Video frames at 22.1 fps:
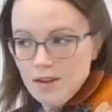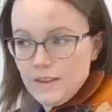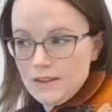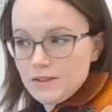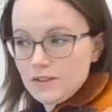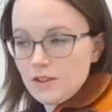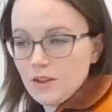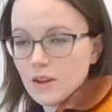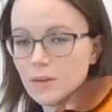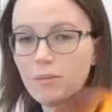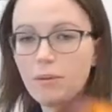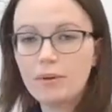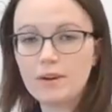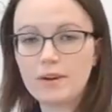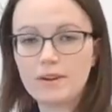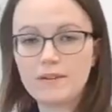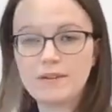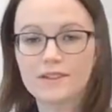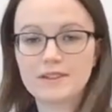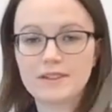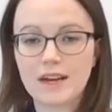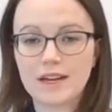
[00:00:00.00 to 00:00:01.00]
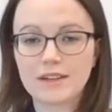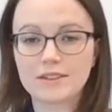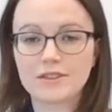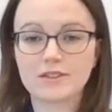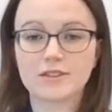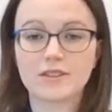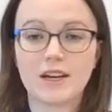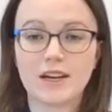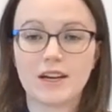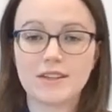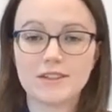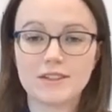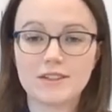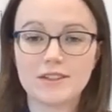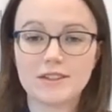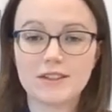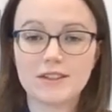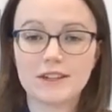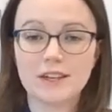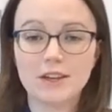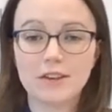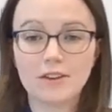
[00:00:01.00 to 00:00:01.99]
So the point of this exercise is
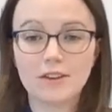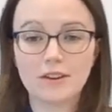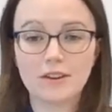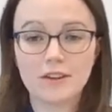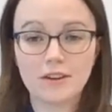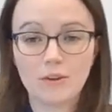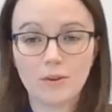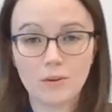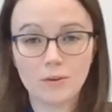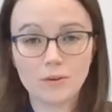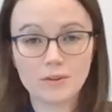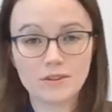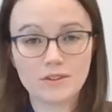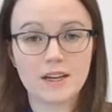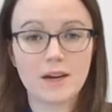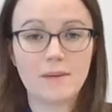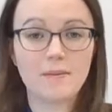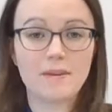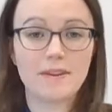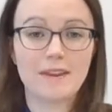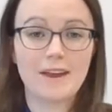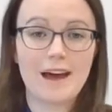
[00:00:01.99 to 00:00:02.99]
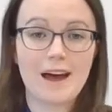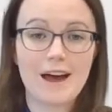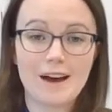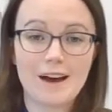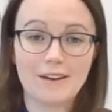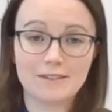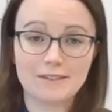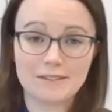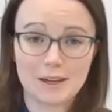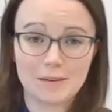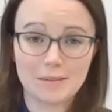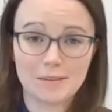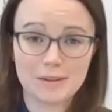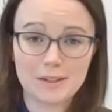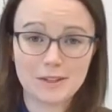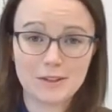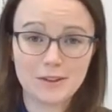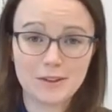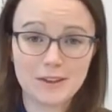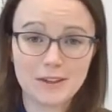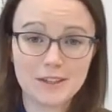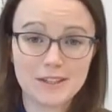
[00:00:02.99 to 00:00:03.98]
to hear the whole step and the half step and
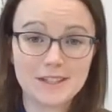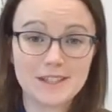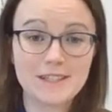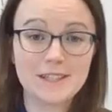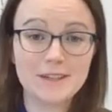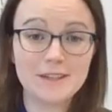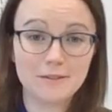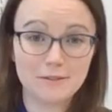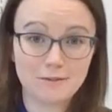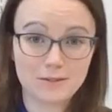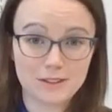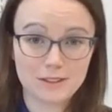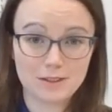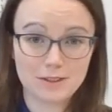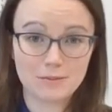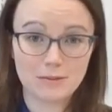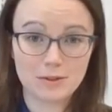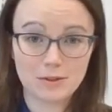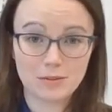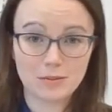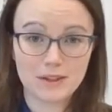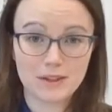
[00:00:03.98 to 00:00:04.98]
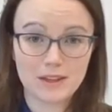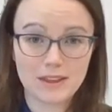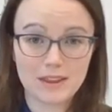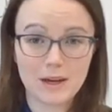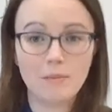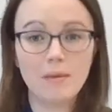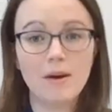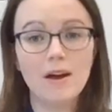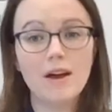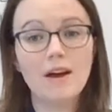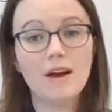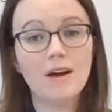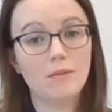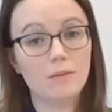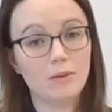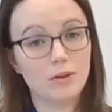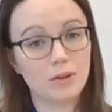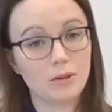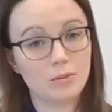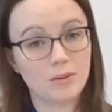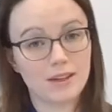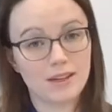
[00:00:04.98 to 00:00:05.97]
hear the difference between them
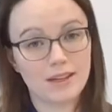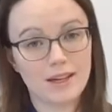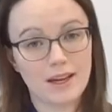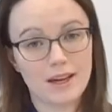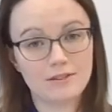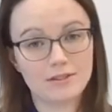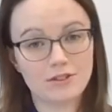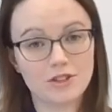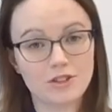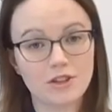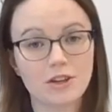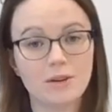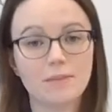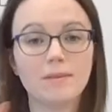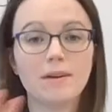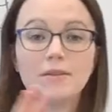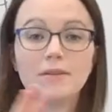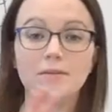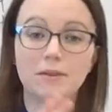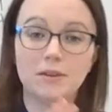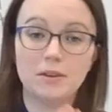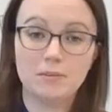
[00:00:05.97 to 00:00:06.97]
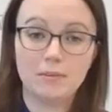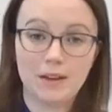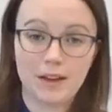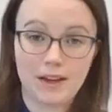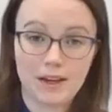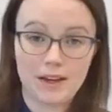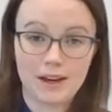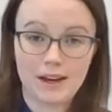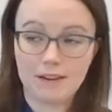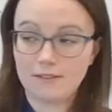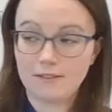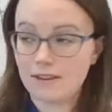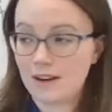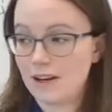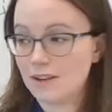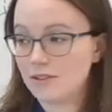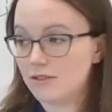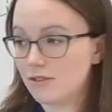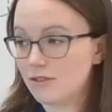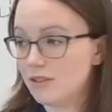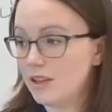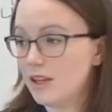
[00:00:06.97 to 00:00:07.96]
when you play an F sharp and when you play an F
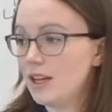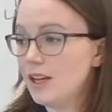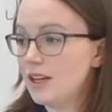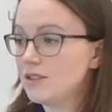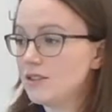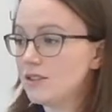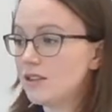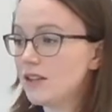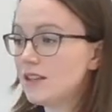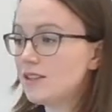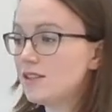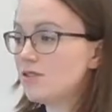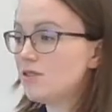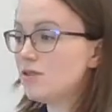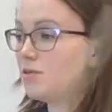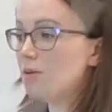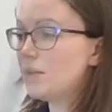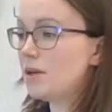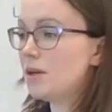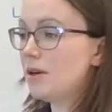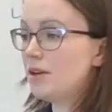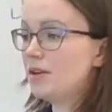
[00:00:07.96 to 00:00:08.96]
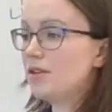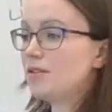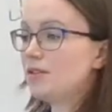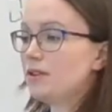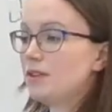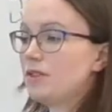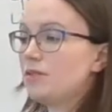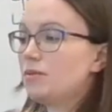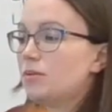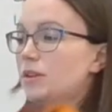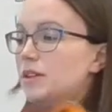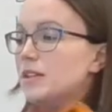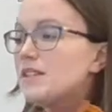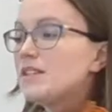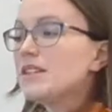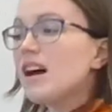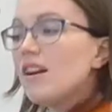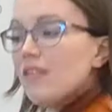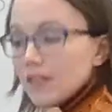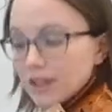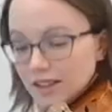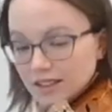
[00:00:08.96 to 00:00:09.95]
natural. So let's do
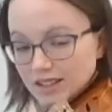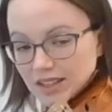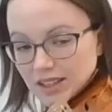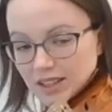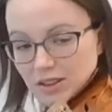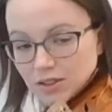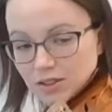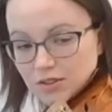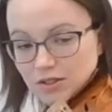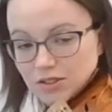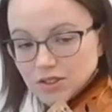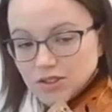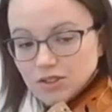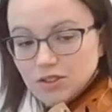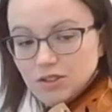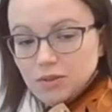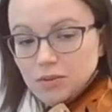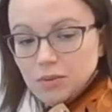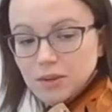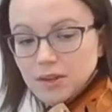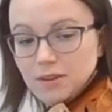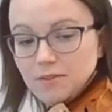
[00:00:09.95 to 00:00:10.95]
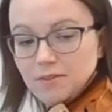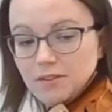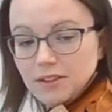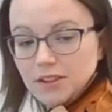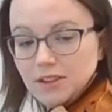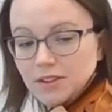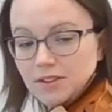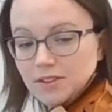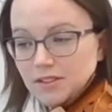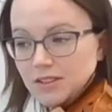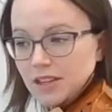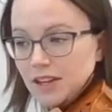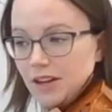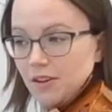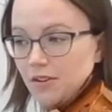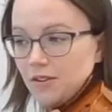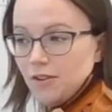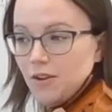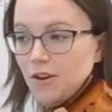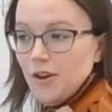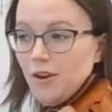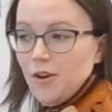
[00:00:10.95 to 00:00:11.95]
127. Set those three fingers
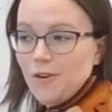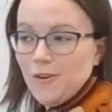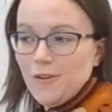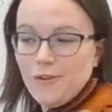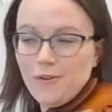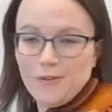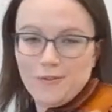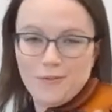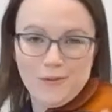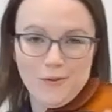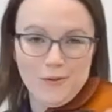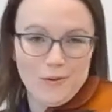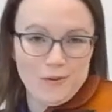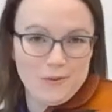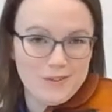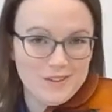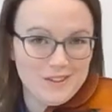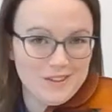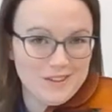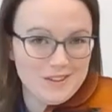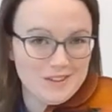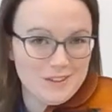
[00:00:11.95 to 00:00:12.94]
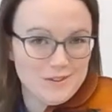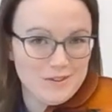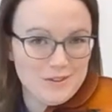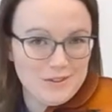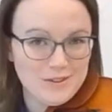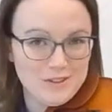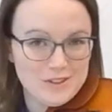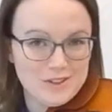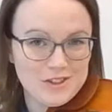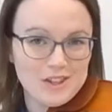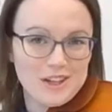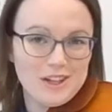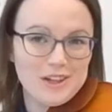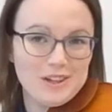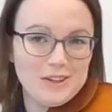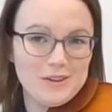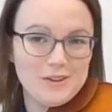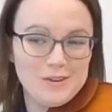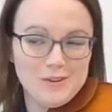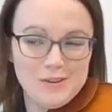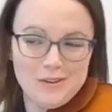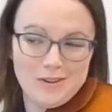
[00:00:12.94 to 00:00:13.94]
down, or four fingers if you're a
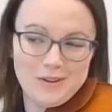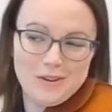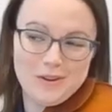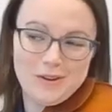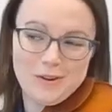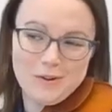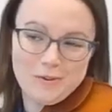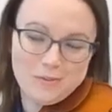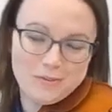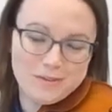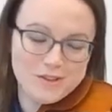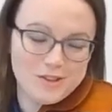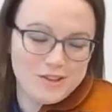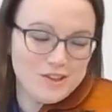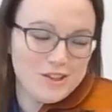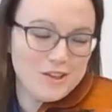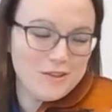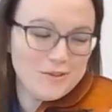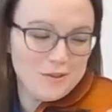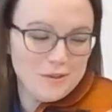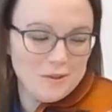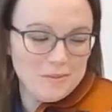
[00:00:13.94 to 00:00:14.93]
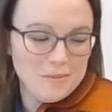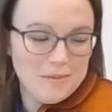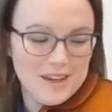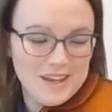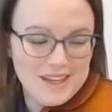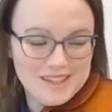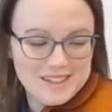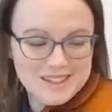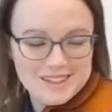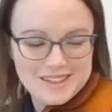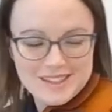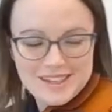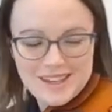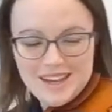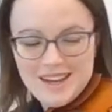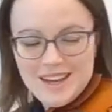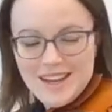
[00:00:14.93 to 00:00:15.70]
cello, or open G if you're a bass.